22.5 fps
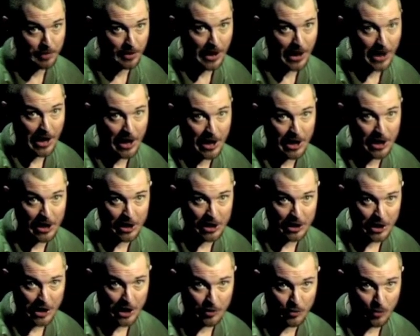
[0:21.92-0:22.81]

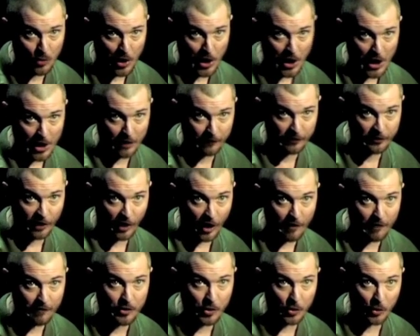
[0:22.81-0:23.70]
plain and waves
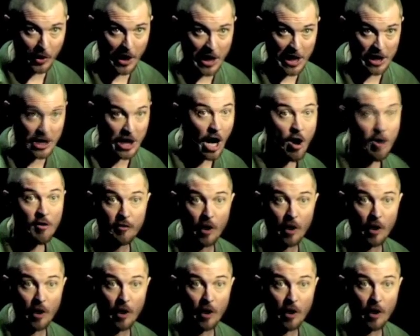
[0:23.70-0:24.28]
of grain.